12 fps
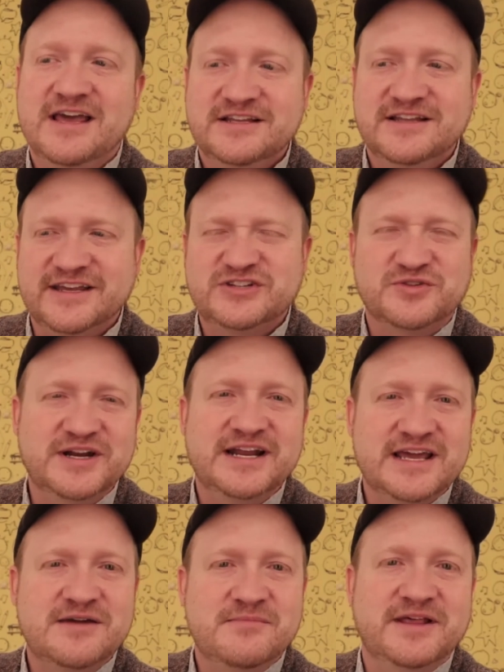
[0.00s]
Treating
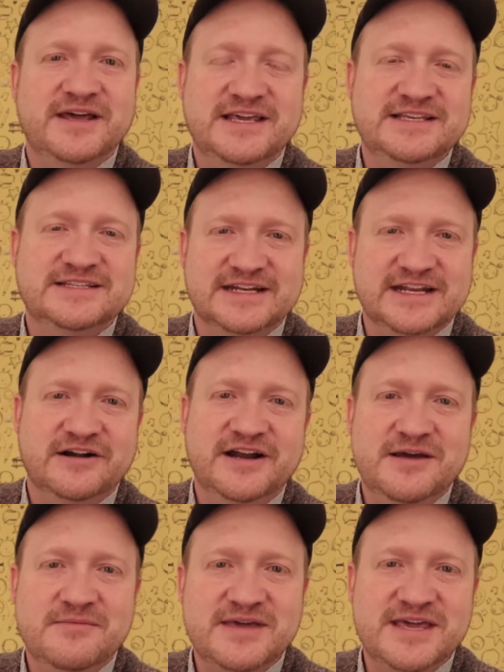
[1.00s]
him like he's an
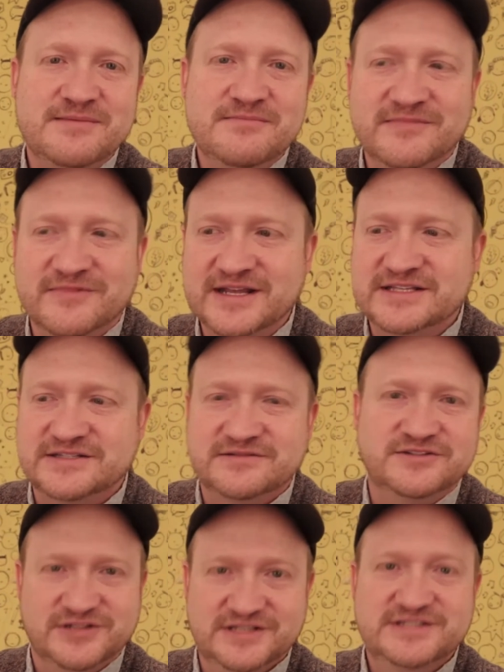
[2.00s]
internet meme when he's
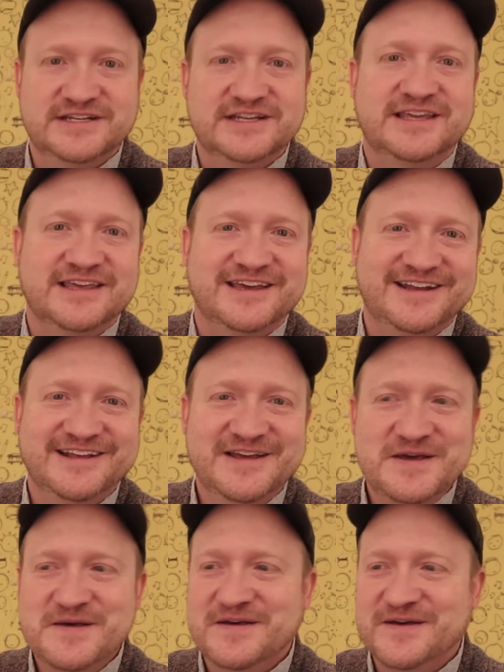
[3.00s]
just a kid
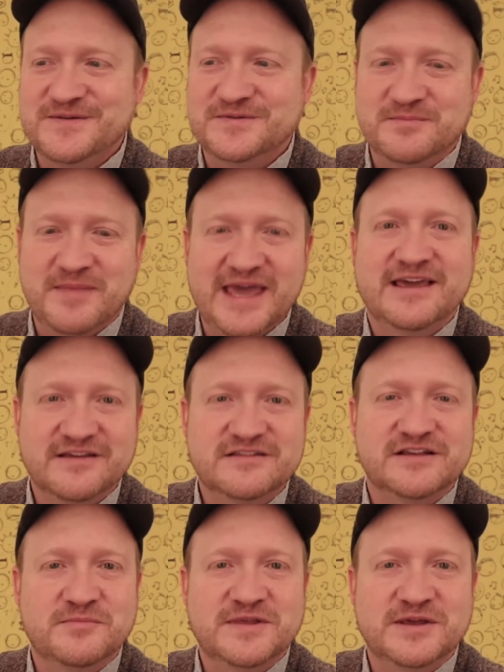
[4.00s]
who's making
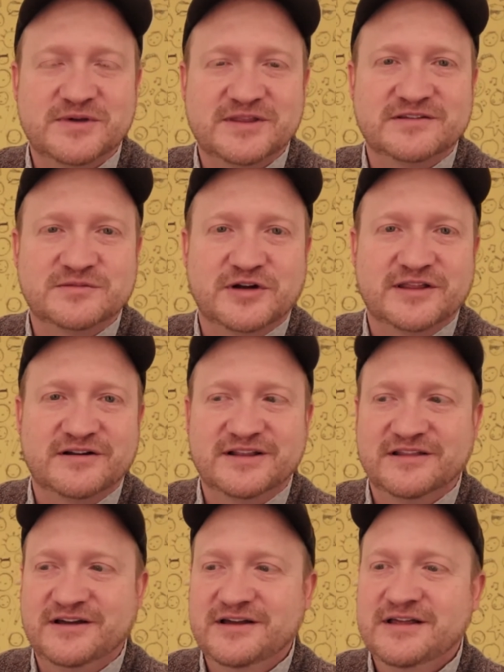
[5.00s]
something with his
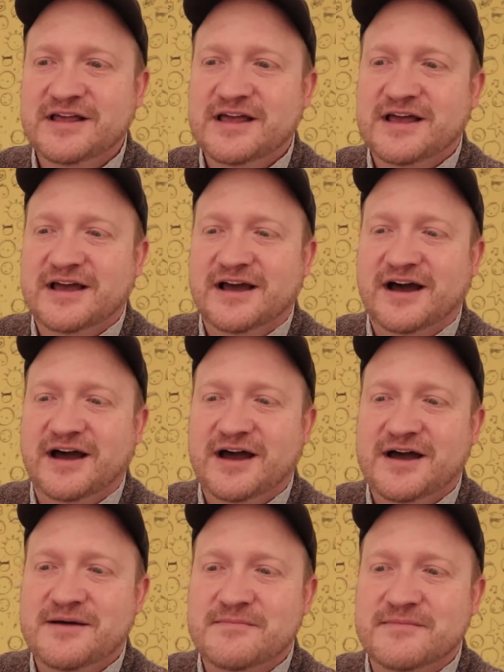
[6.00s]
brother-in-law.
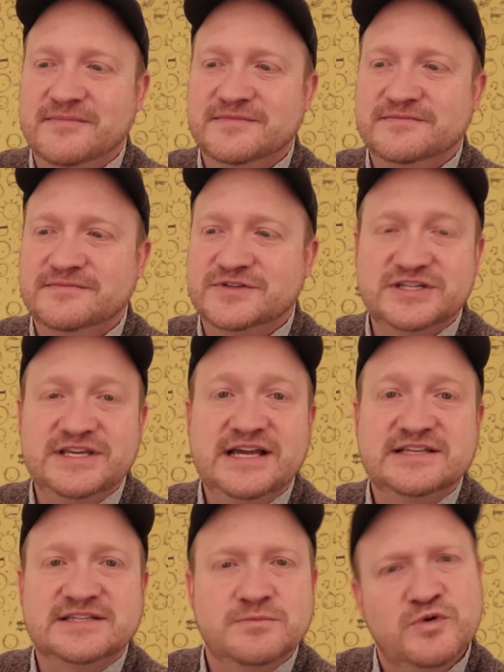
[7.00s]
So she
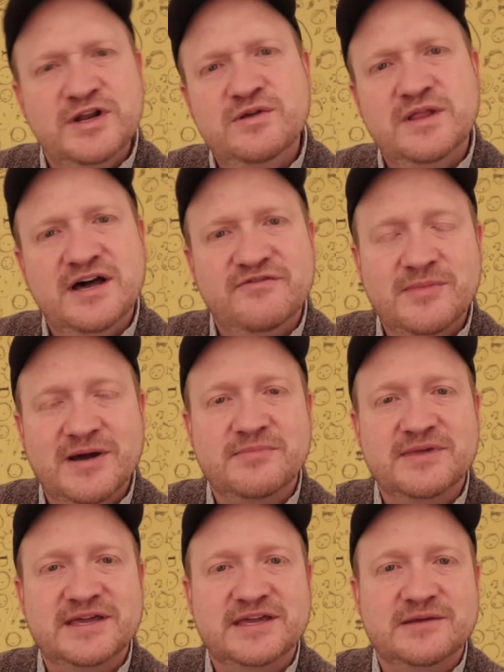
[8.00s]
asked him, what do you love about
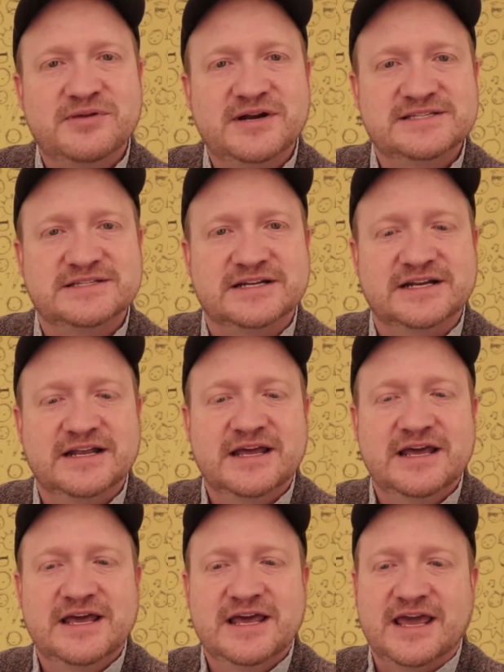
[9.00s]
being Kid President?
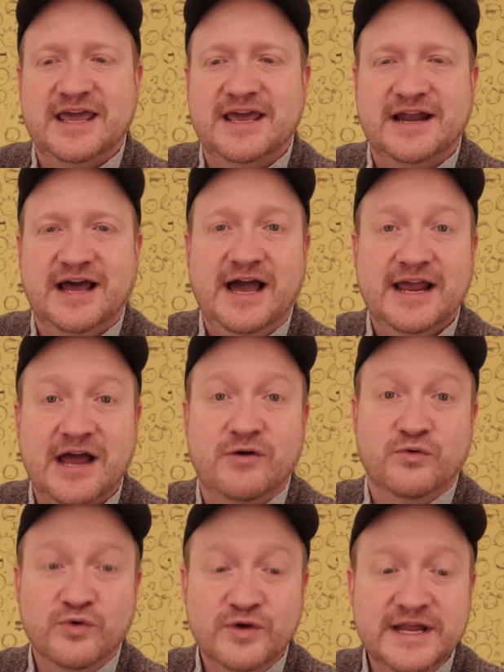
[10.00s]
And I got
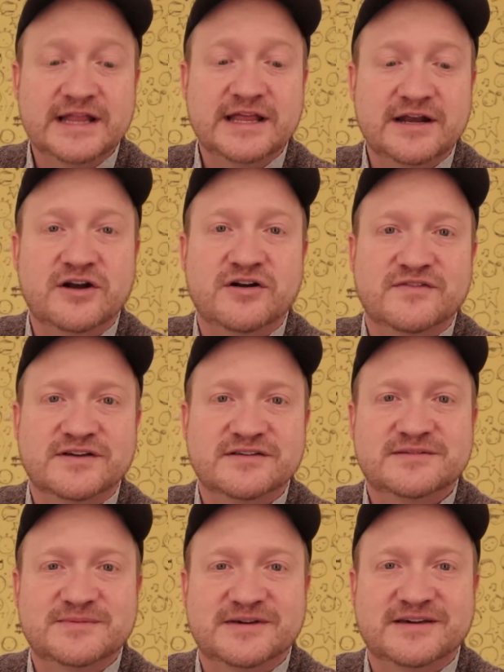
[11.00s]
really
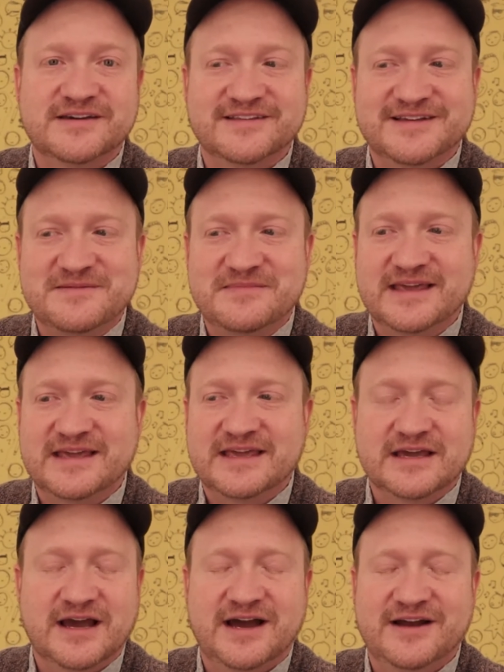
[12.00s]
nervous because I'm
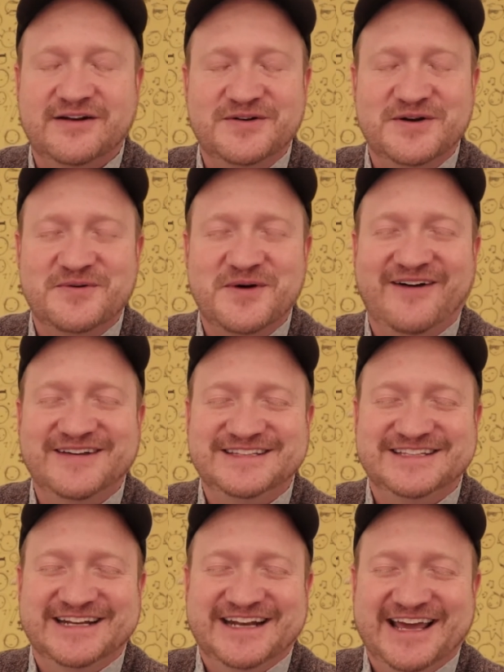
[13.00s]
thinking, I don't know how he's
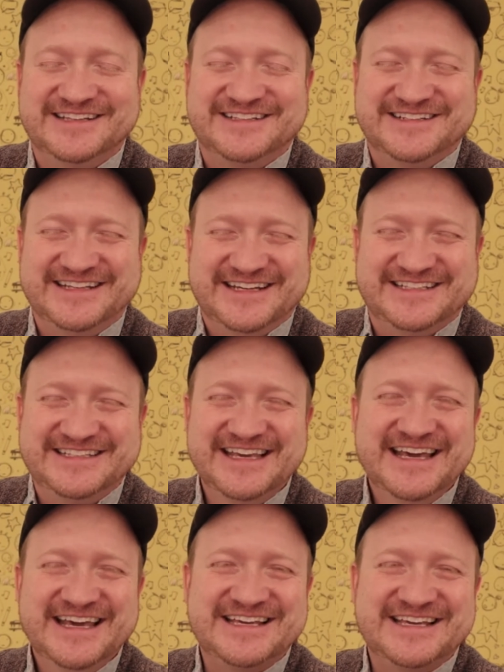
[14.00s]
going to answer this,
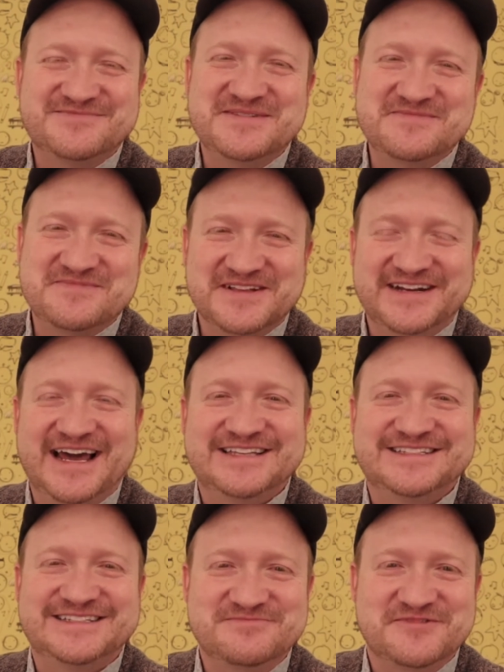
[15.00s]
because people had
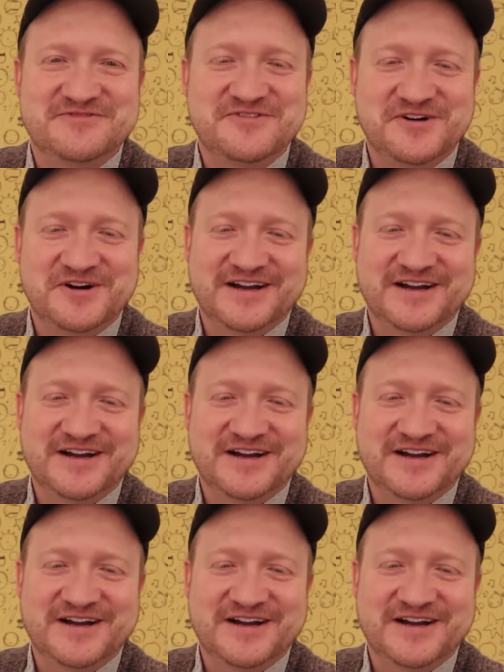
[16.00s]
asked him before,